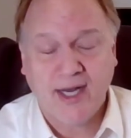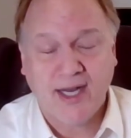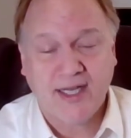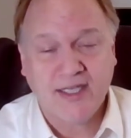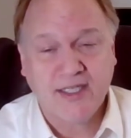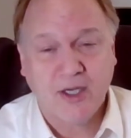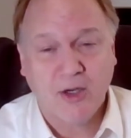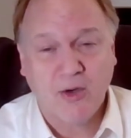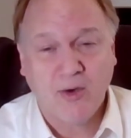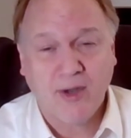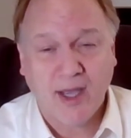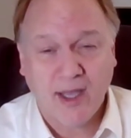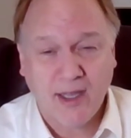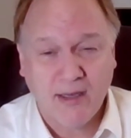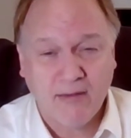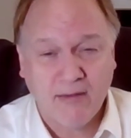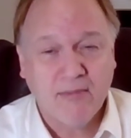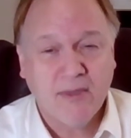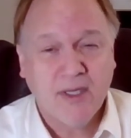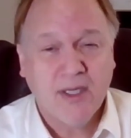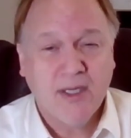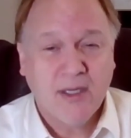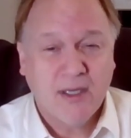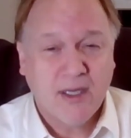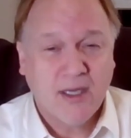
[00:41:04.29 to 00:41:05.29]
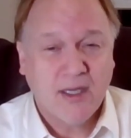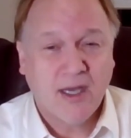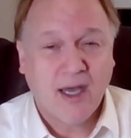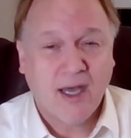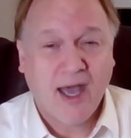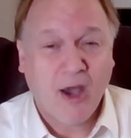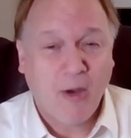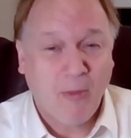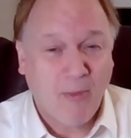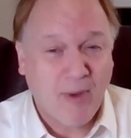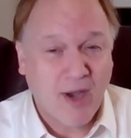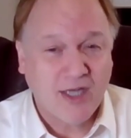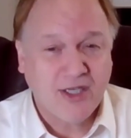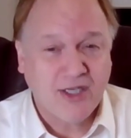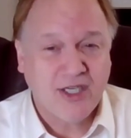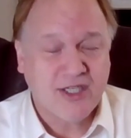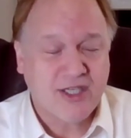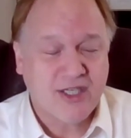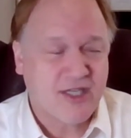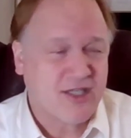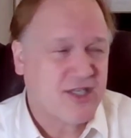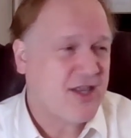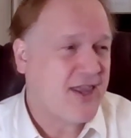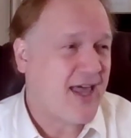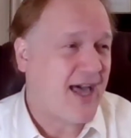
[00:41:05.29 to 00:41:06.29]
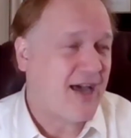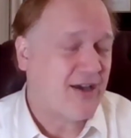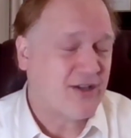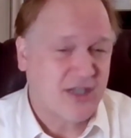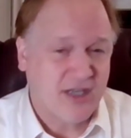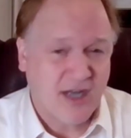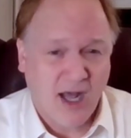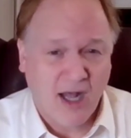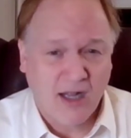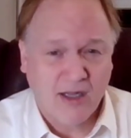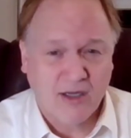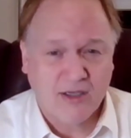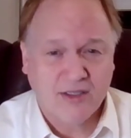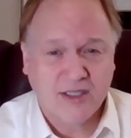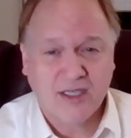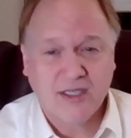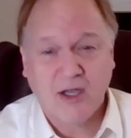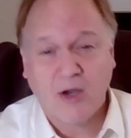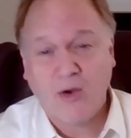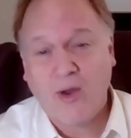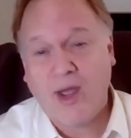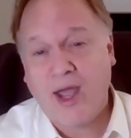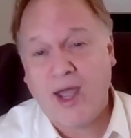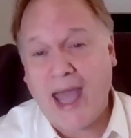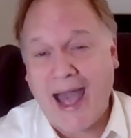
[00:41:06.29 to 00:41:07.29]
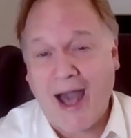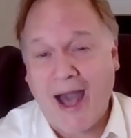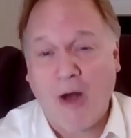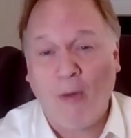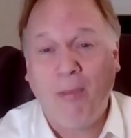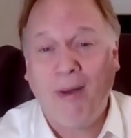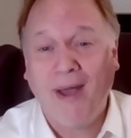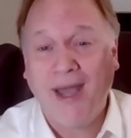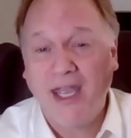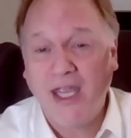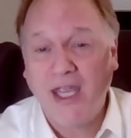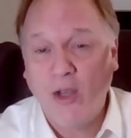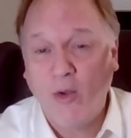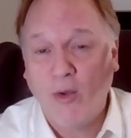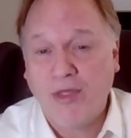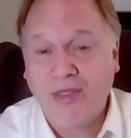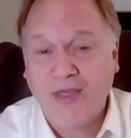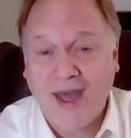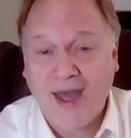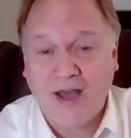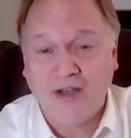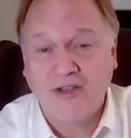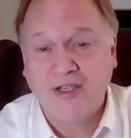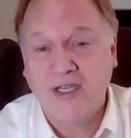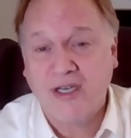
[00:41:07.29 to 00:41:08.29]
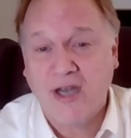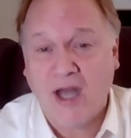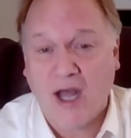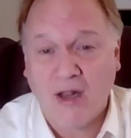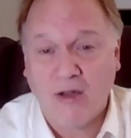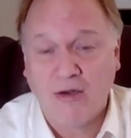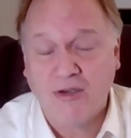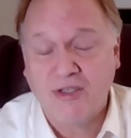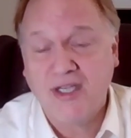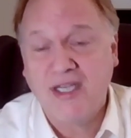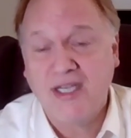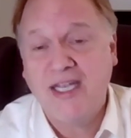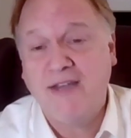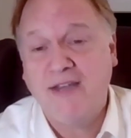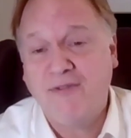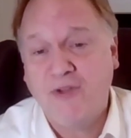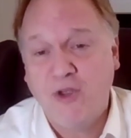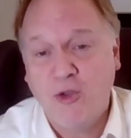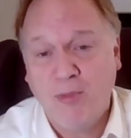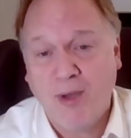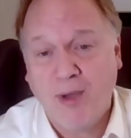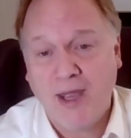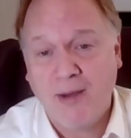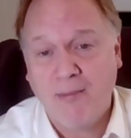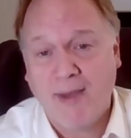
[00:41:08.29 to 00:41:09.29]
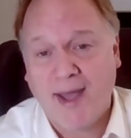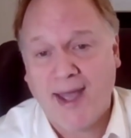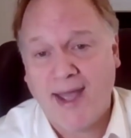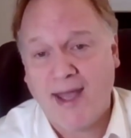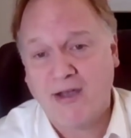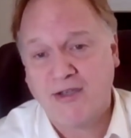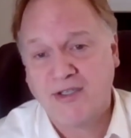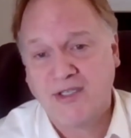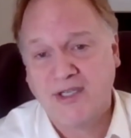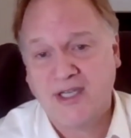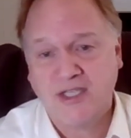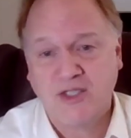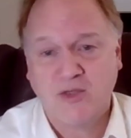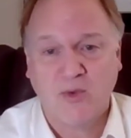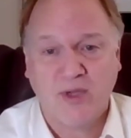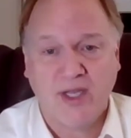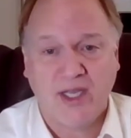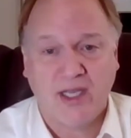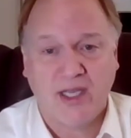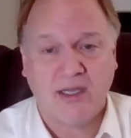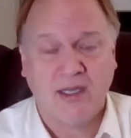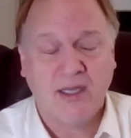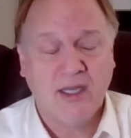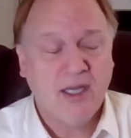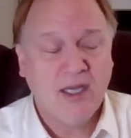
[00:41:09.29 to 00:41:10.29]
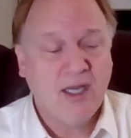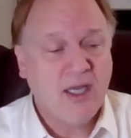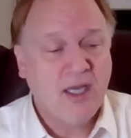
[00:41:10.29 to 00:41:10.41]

And I say, okay, how much? He says $1,000. I say, okay, I'll pay you $1,000 if you paint my house next week.